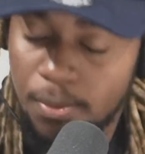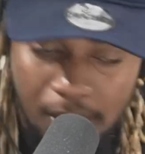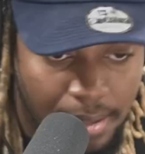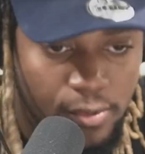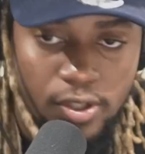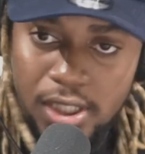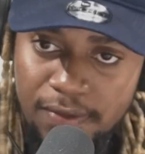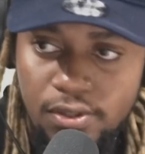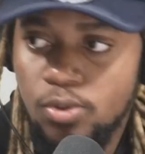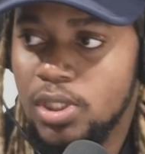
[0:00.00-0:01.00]
Come on, bro.
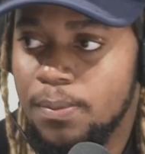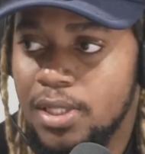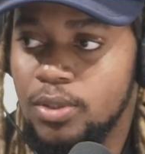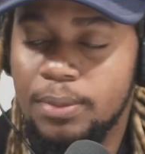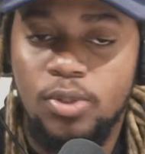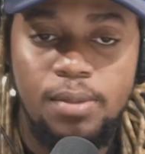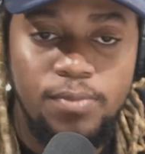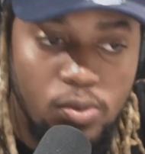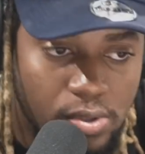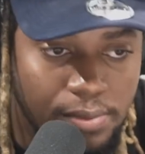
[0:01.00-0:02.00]
Leave the youth them and the youth them to
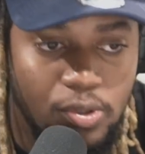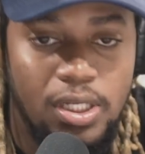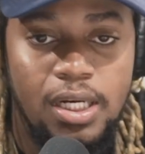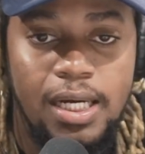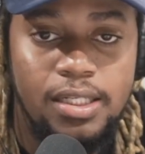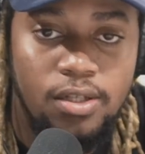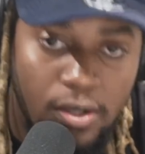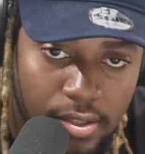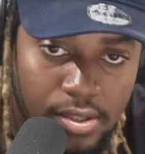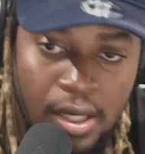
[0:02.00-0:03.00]
their music, bro. They're
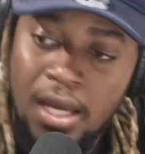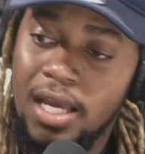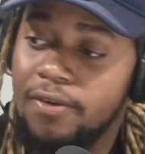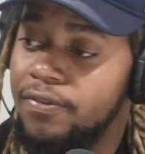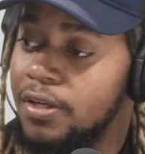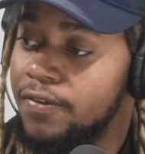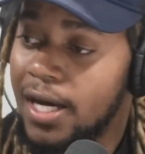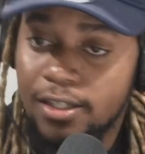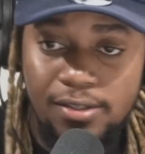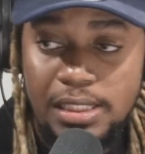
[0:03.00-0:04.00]
adults. If
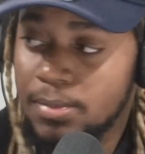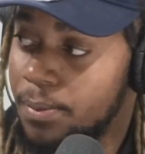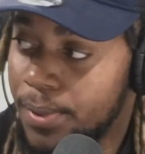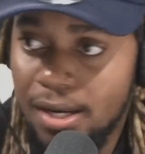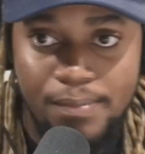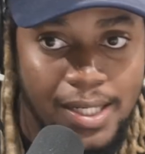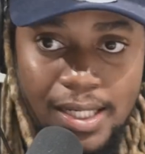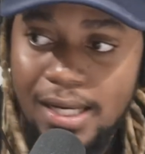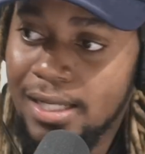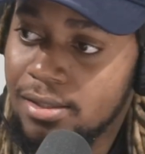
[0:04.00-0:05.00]
if adults in my pop
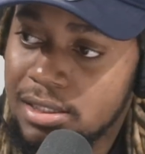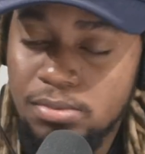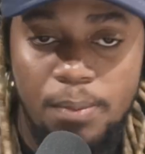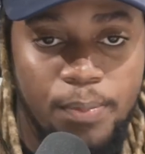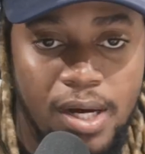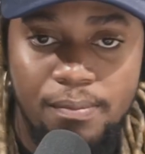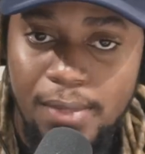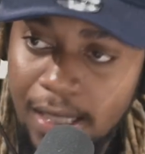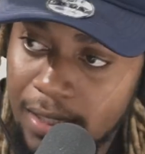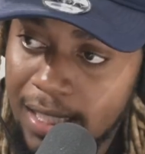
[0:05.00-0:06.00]
Molly, the adults in my
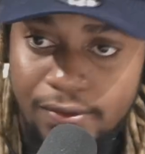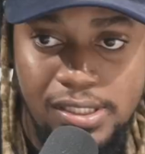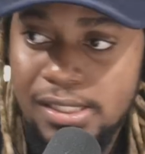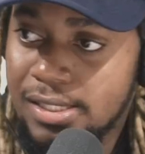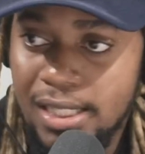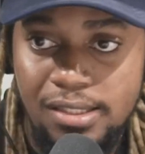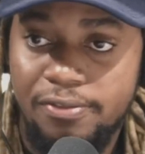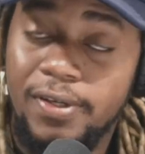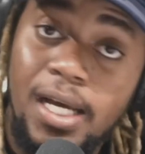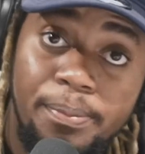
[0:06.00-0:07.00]
pop Molly, obviously the
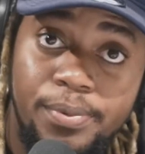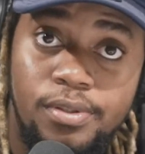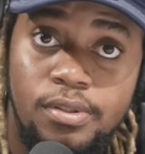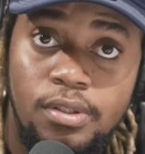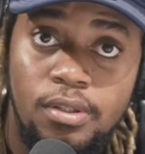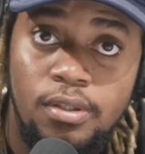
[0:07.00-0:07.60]
song the flop.